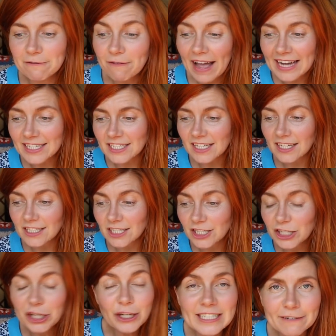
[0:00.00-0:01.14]
In fact,
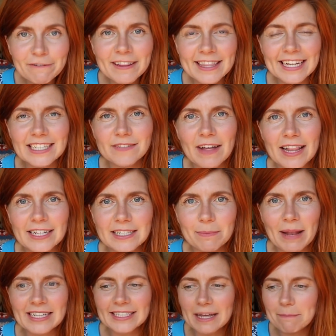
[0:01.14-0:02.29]
two different things fell into
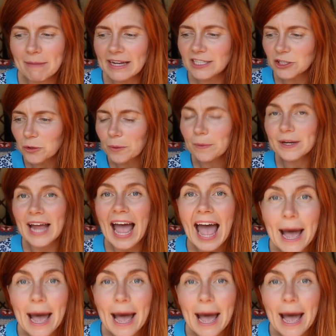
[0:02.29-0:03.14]
place that made sure we would